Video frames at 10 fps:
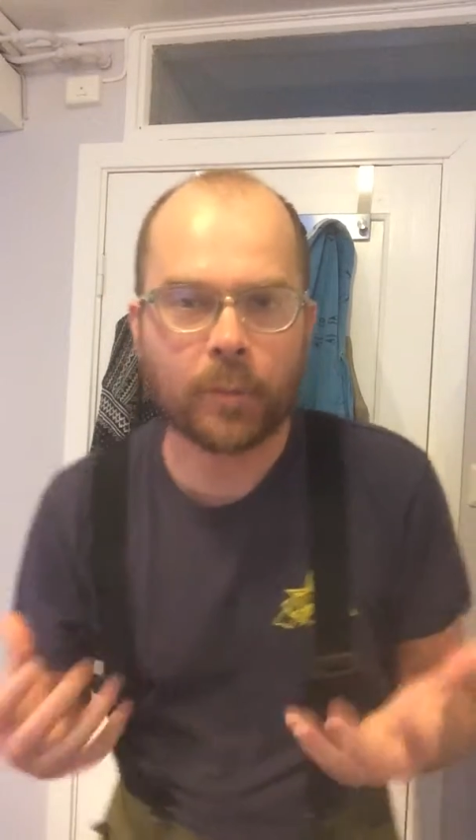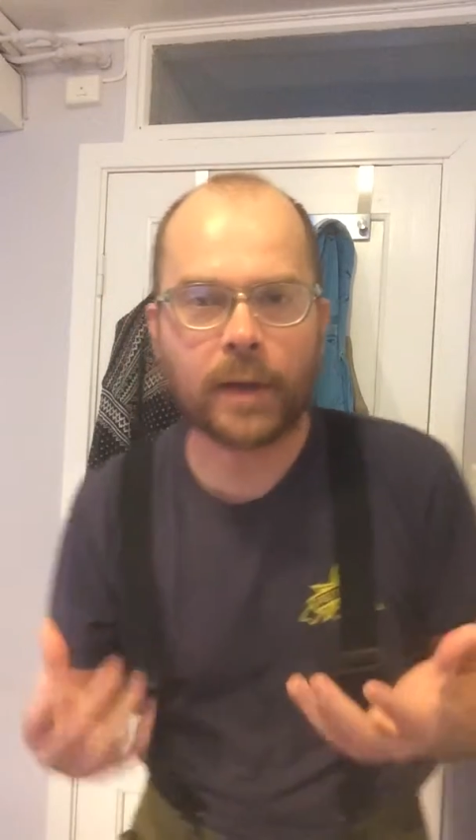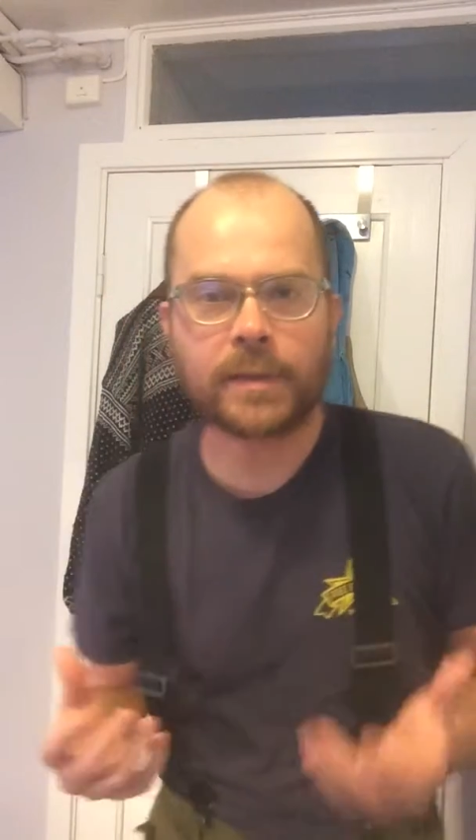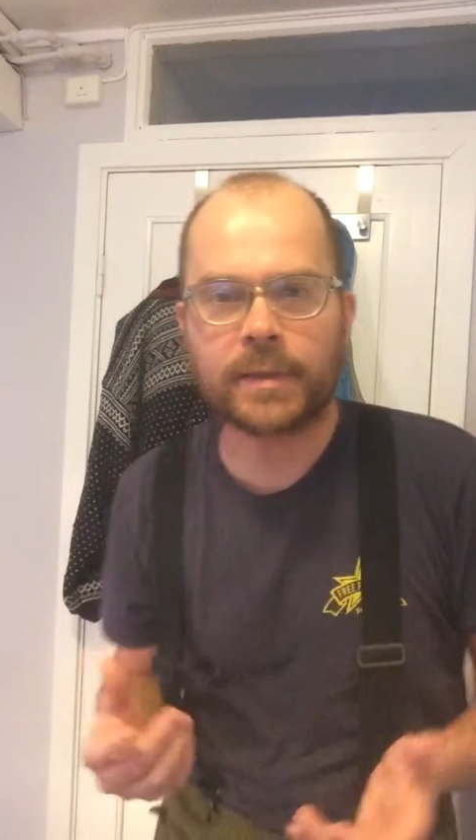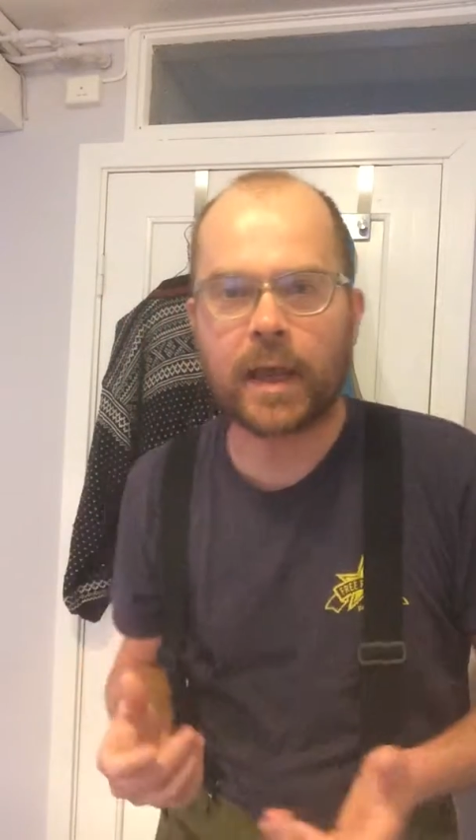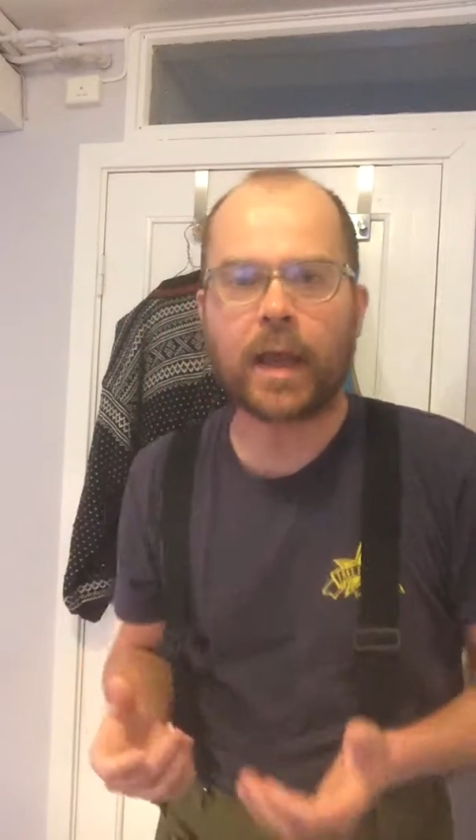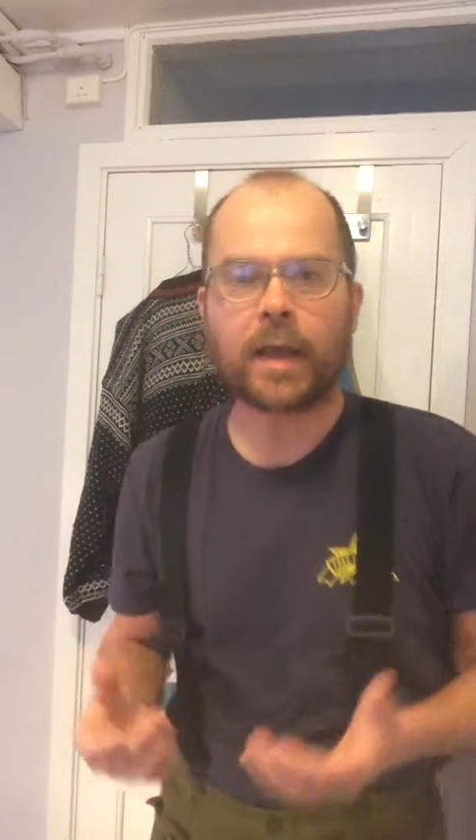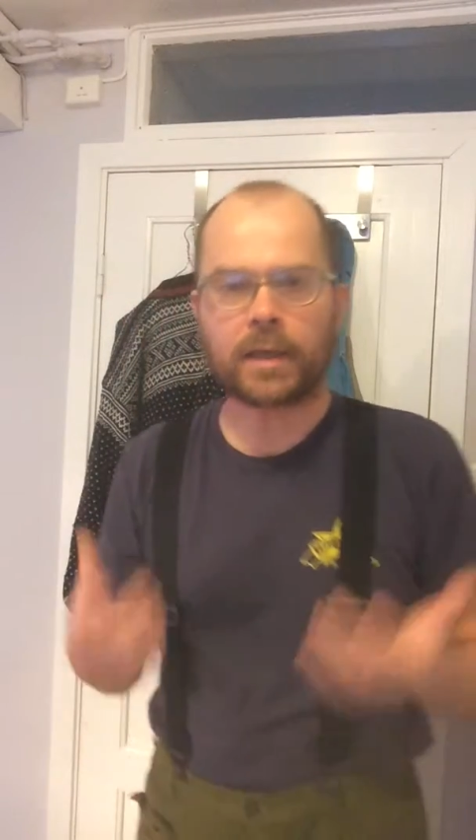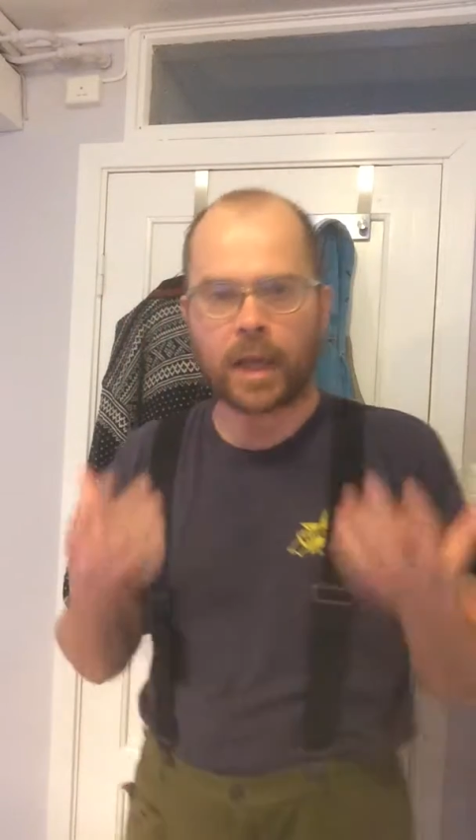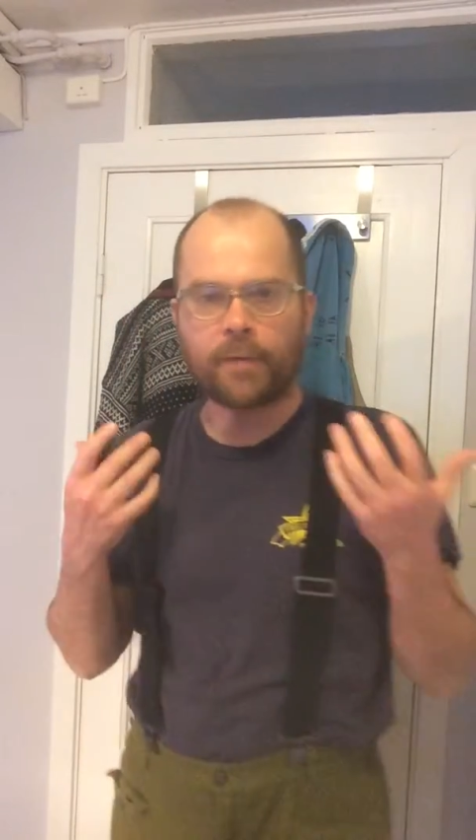might say,
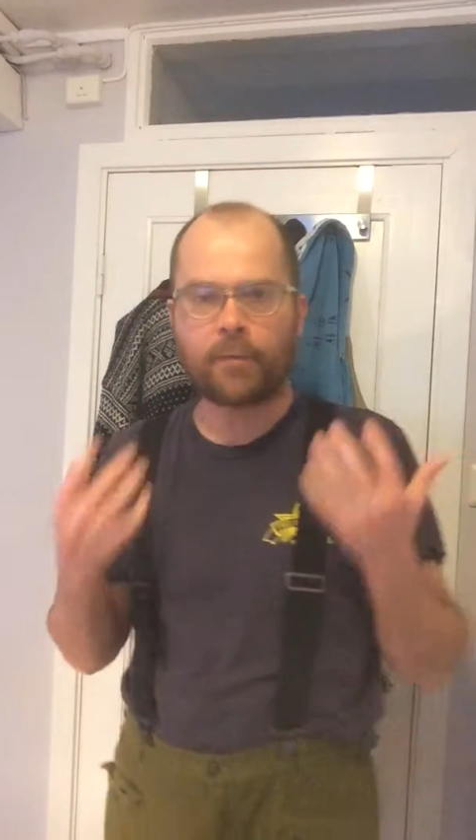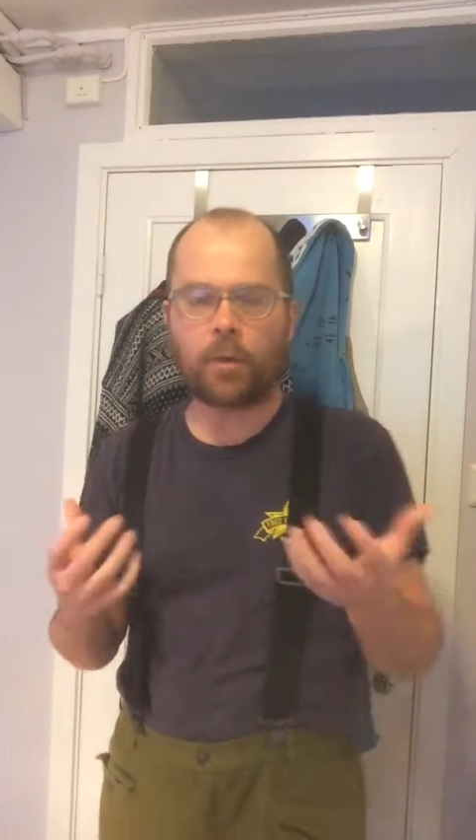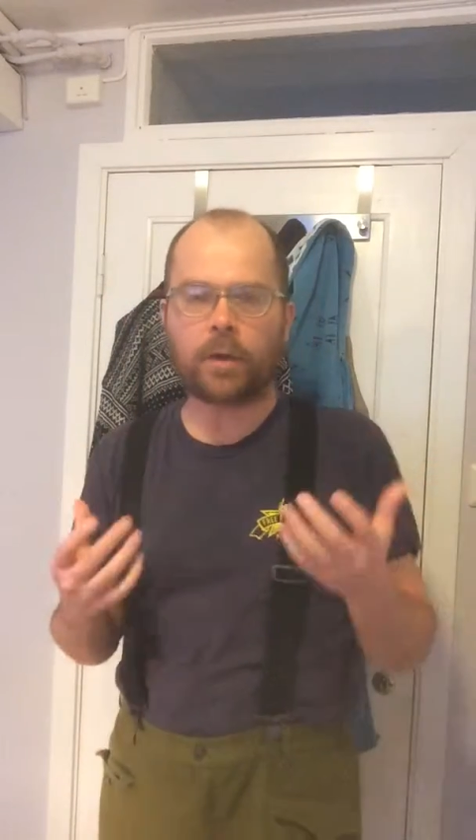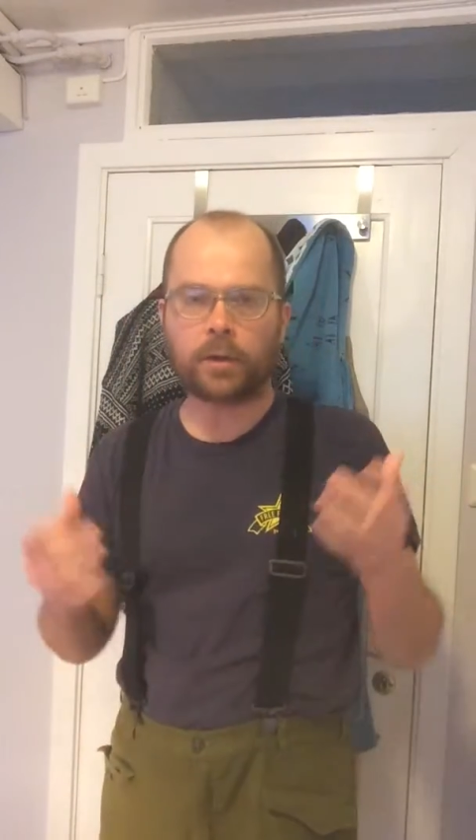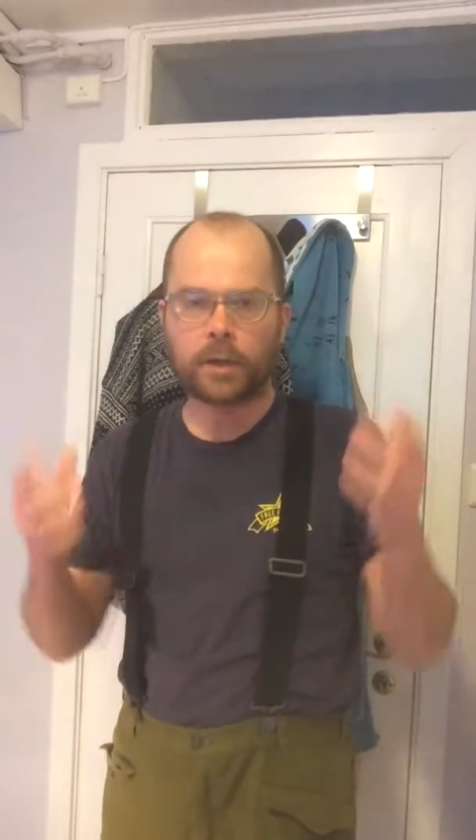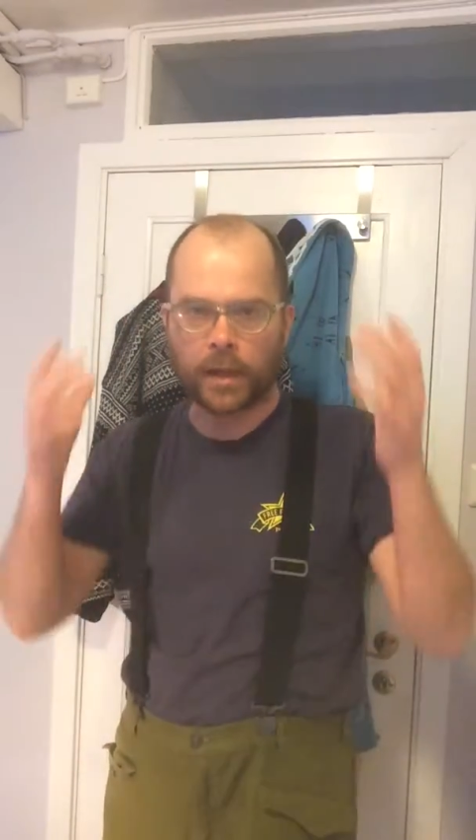a cave of wonder,